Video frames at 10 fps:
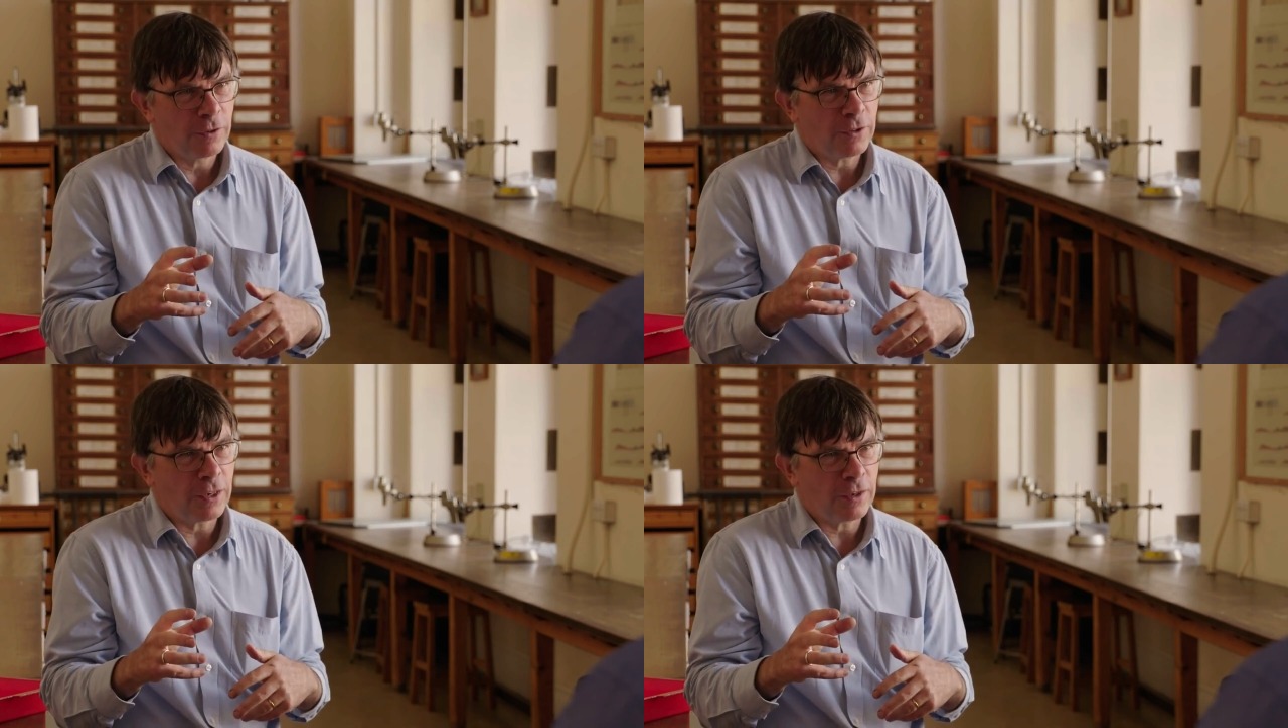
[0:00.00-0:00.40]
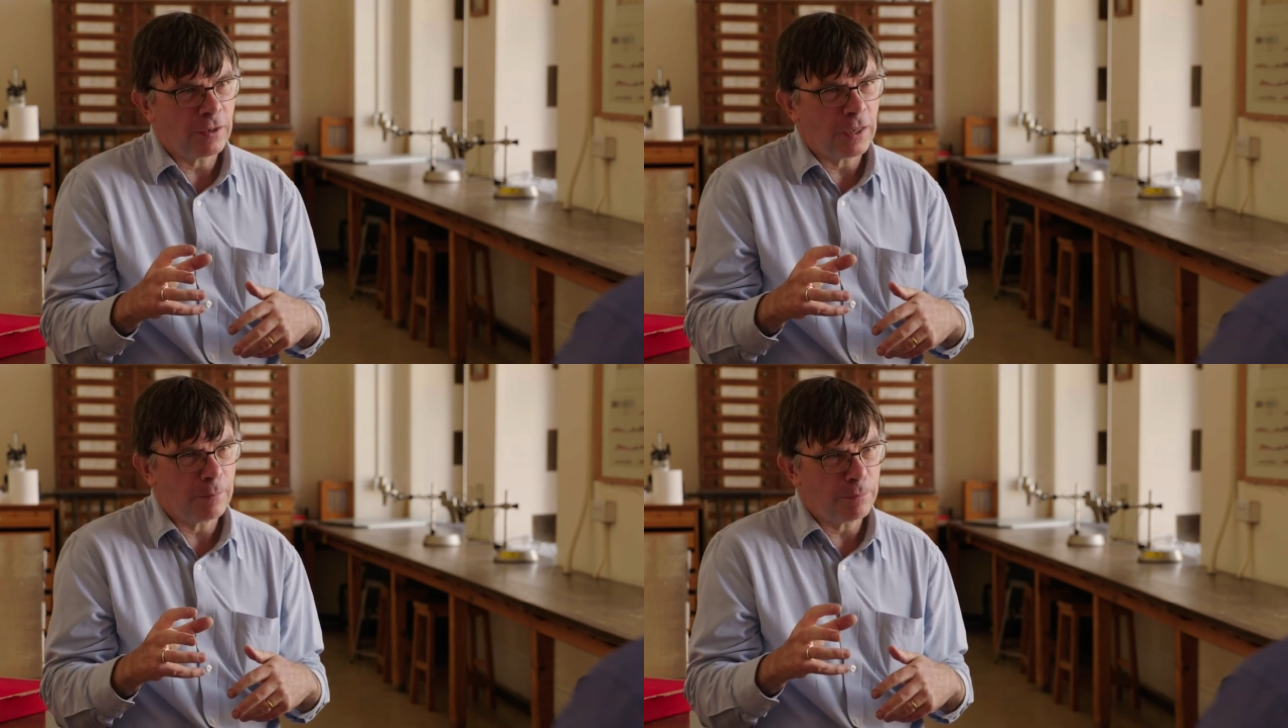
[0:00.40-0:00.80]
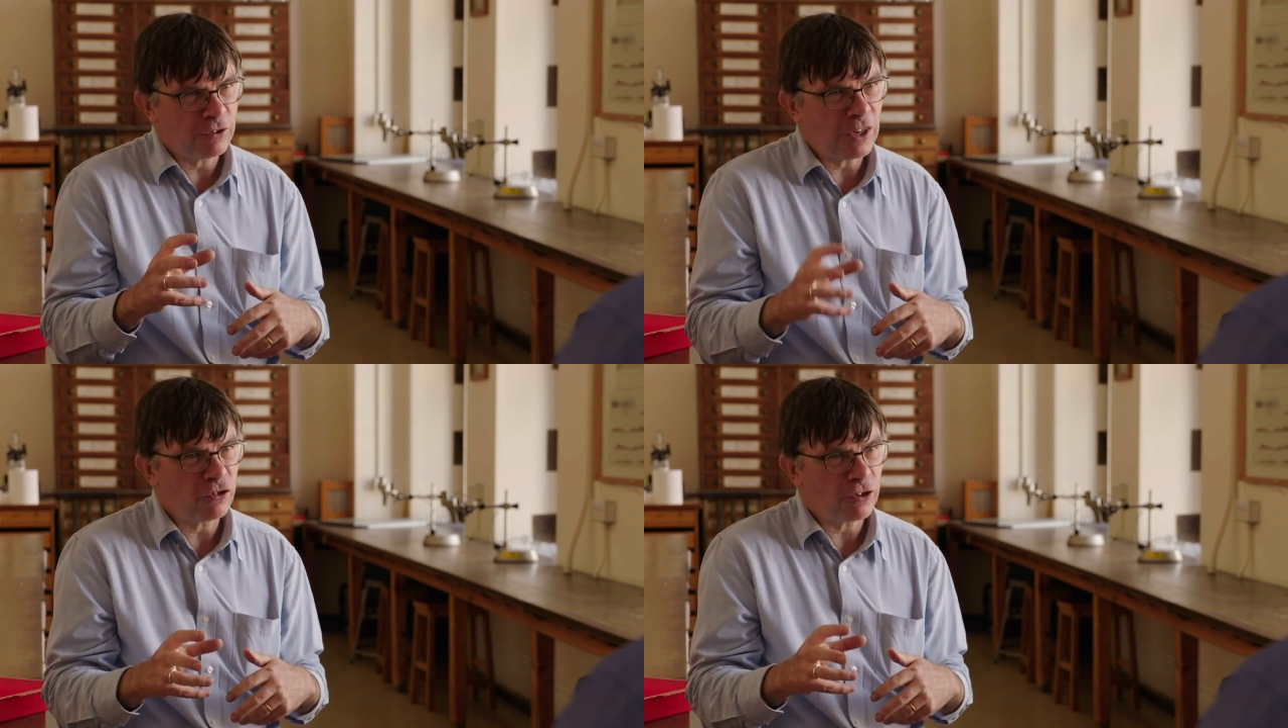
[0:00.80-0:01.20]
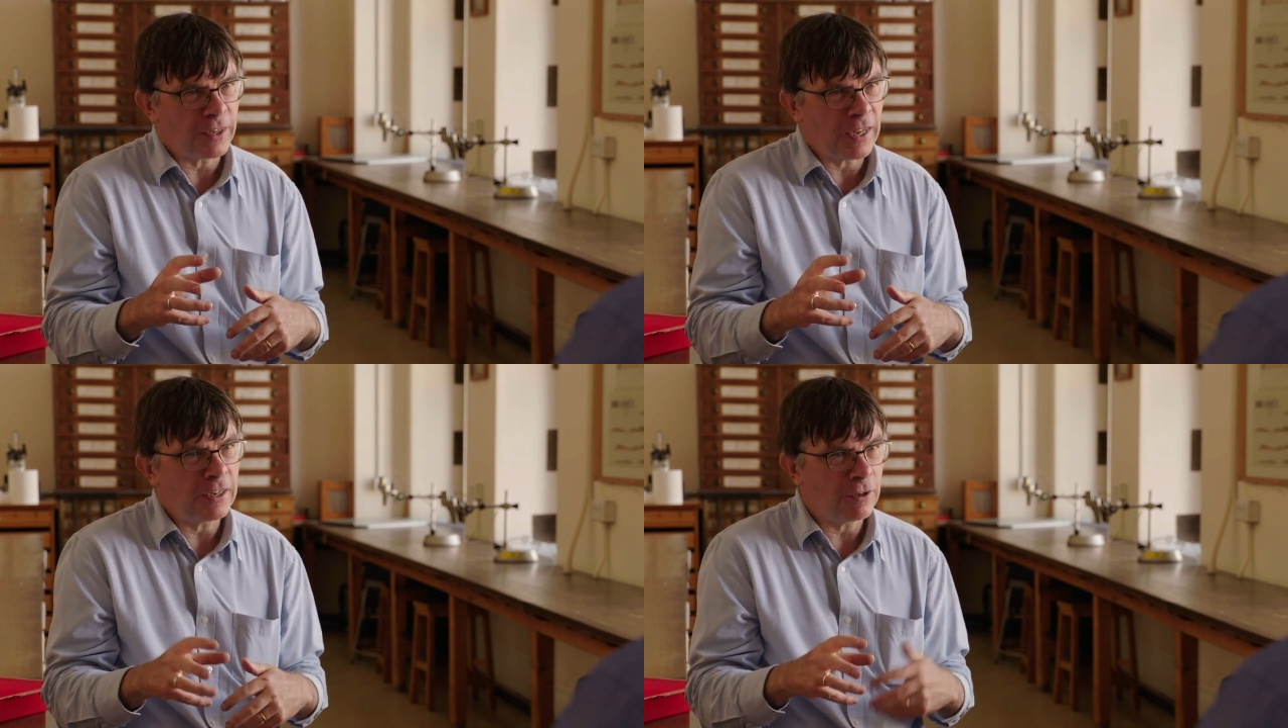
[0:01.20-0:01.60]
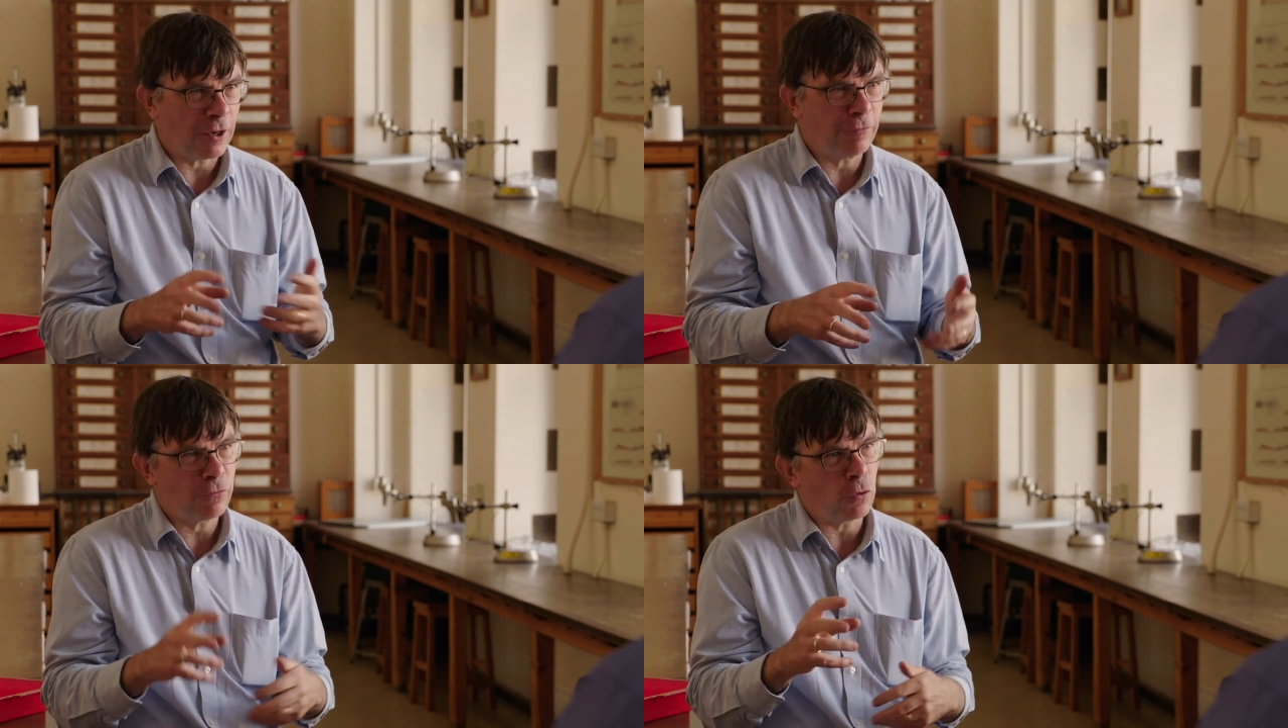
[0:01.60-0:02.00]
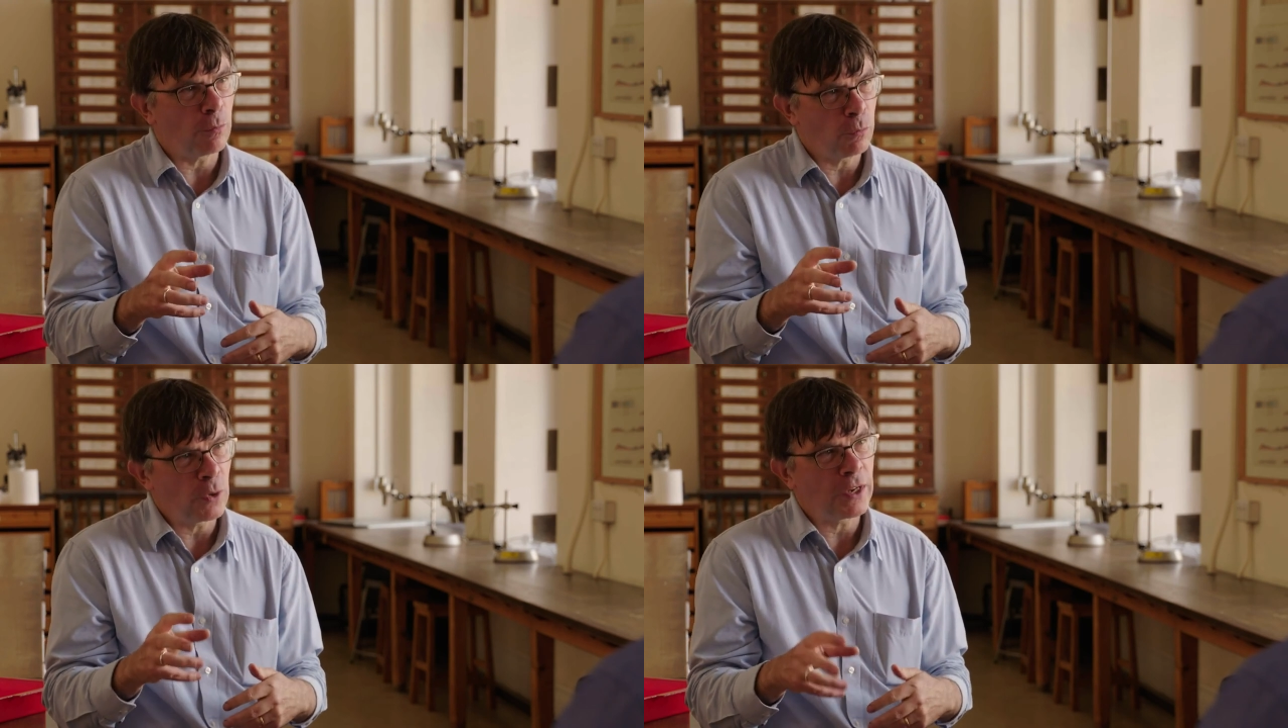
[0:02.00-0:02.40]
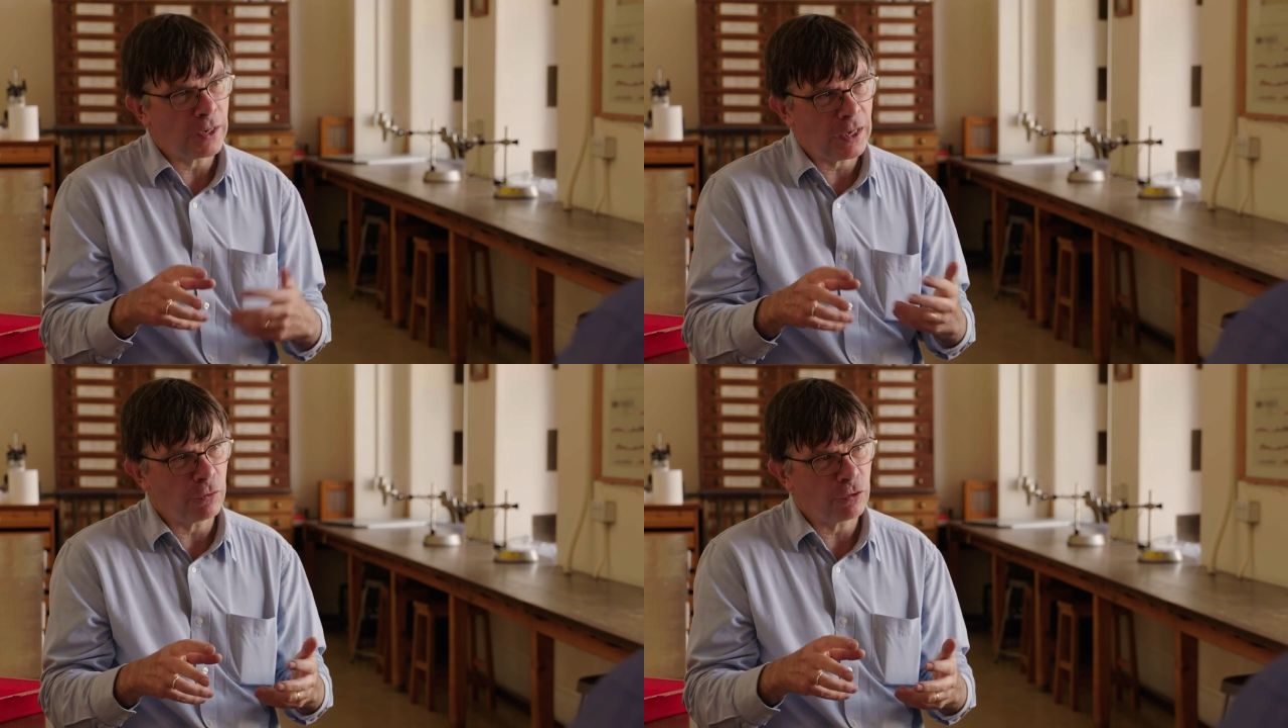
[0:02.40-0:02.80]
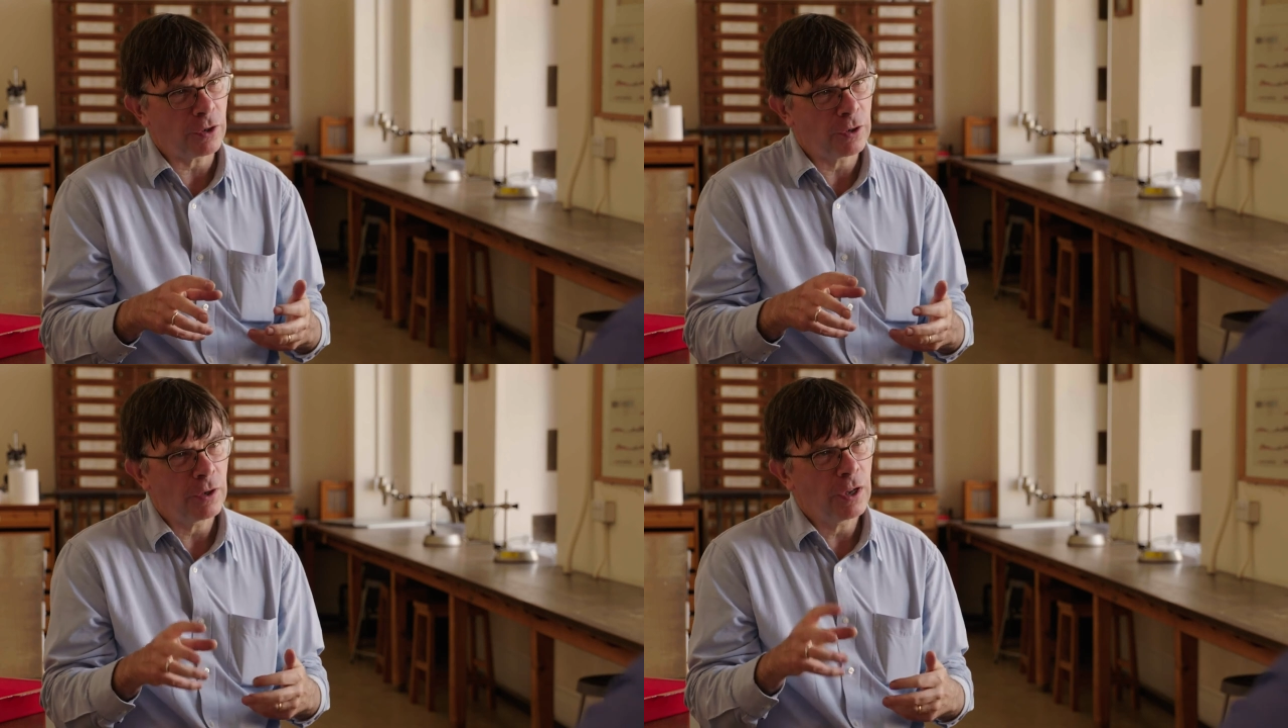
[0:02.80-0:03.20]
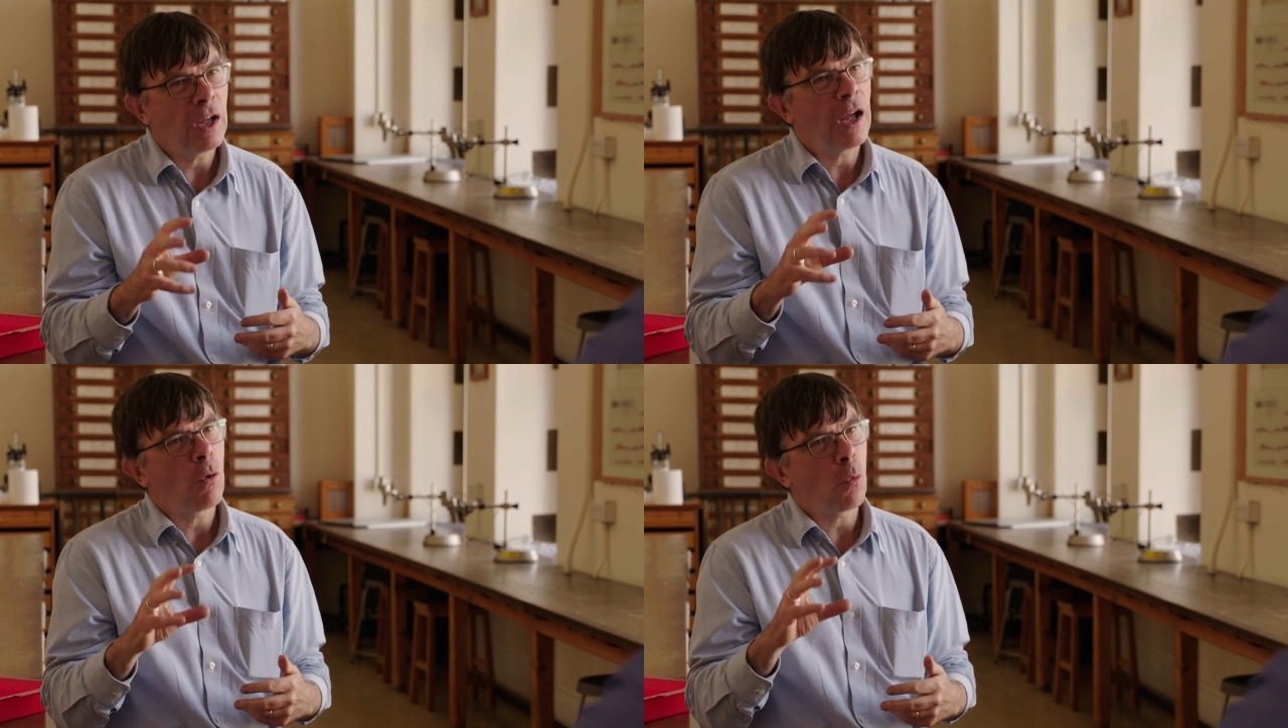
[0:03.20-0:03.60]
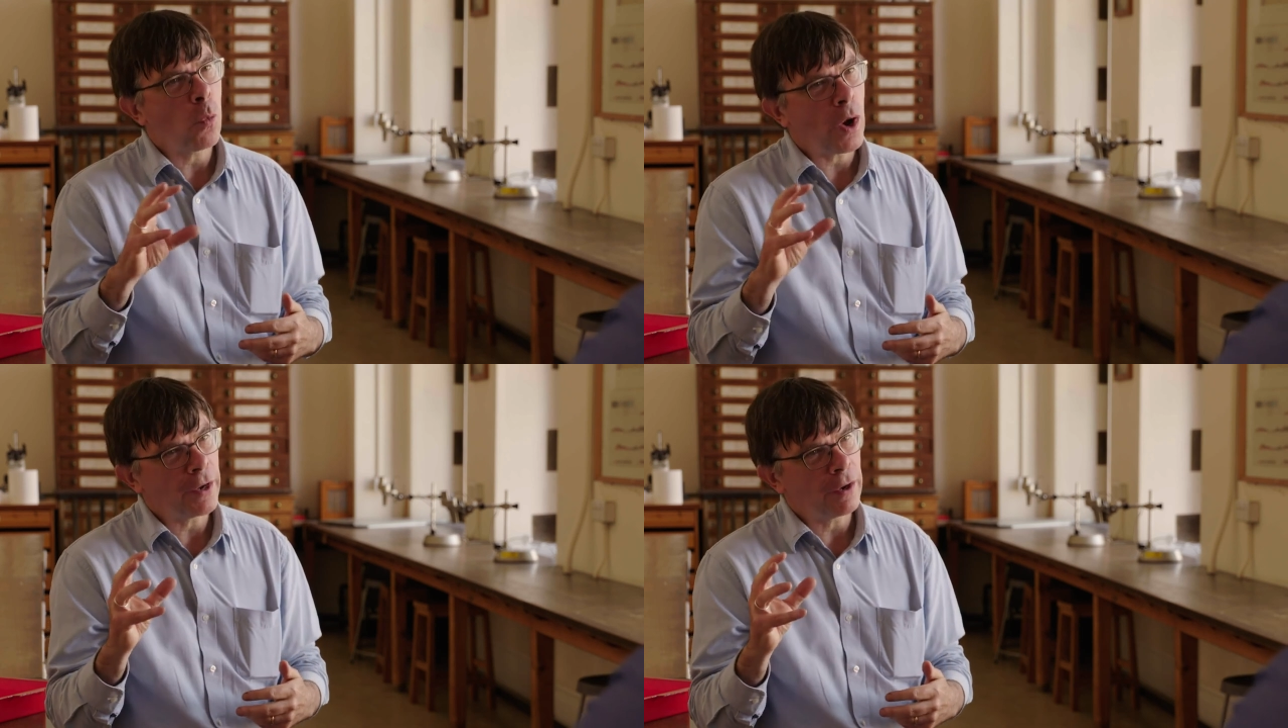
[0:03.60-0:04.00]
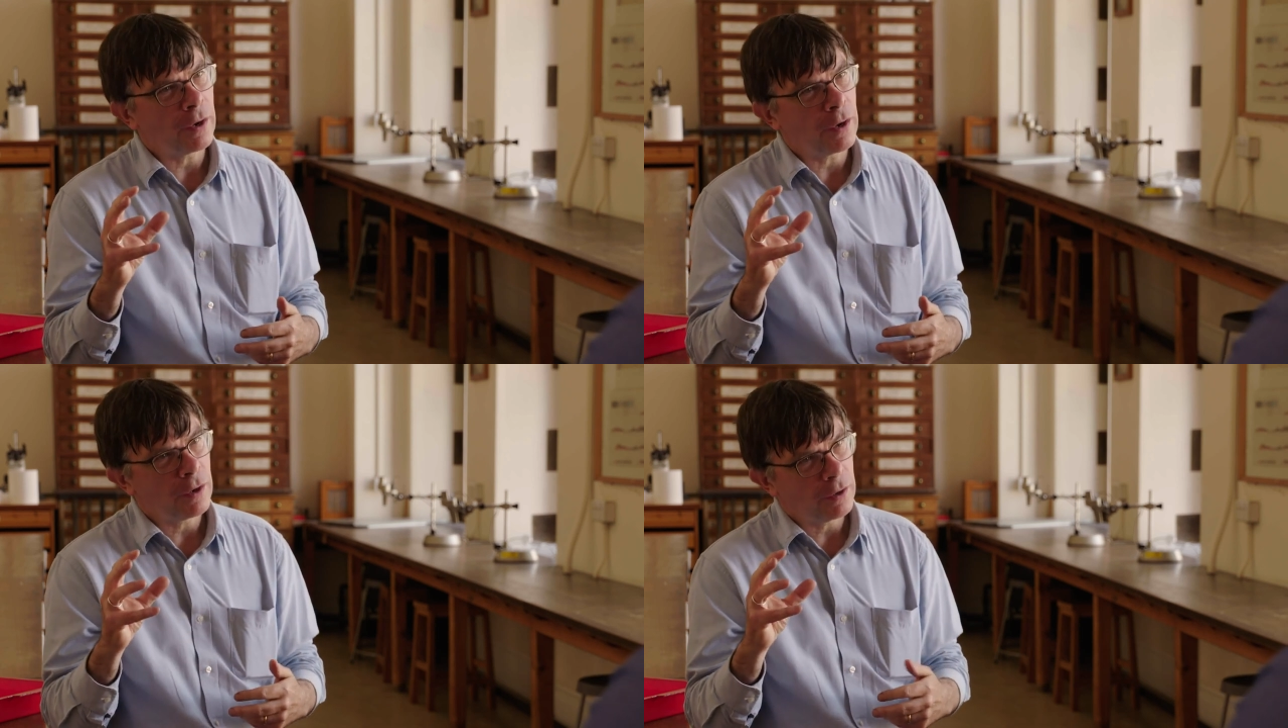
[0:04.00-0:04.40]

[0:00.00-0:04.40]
then potentially any life form will encounter one